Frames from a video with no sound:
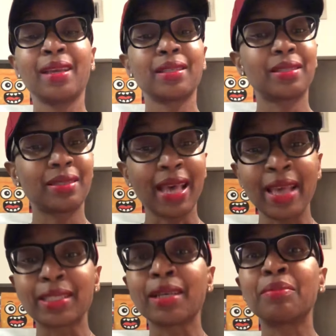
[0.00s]

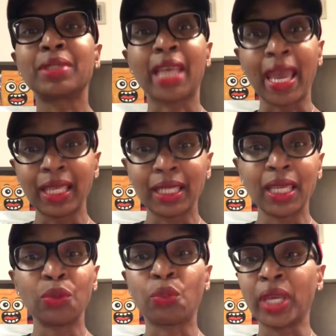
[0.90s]
set some
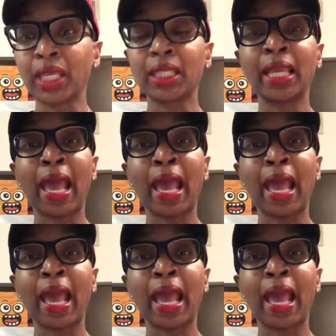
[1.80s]
daily, weekly,